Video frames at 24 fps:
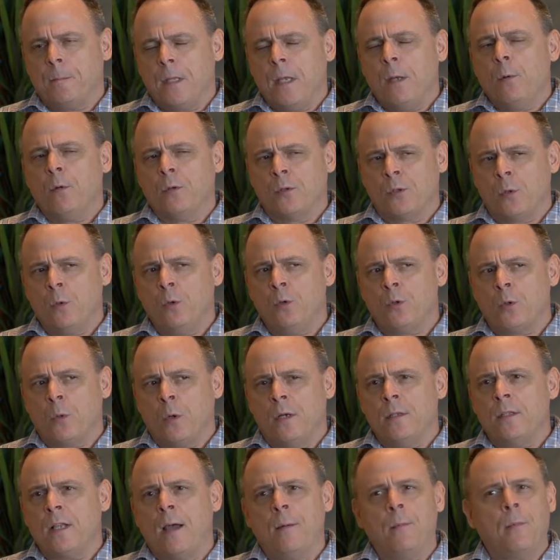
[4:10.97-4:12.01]
Well, school
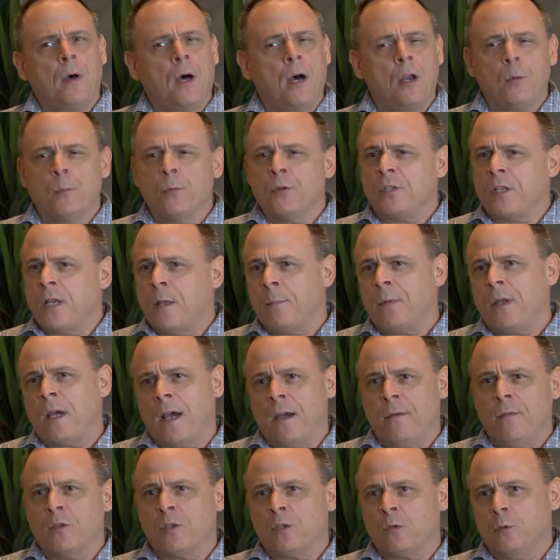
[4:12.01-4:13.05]
choice, I'm 100%
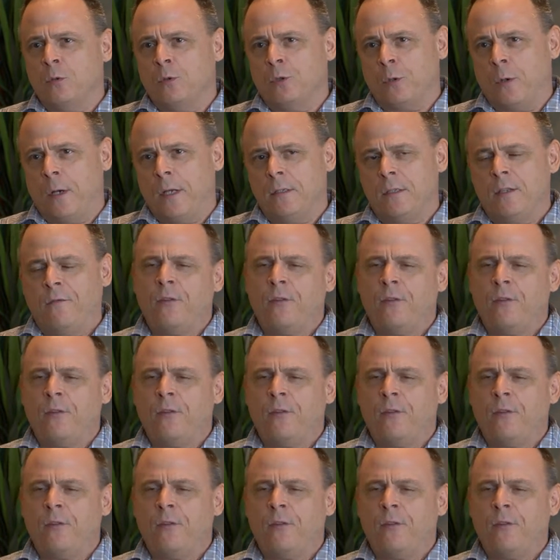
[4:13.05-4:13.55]
behind the school choice.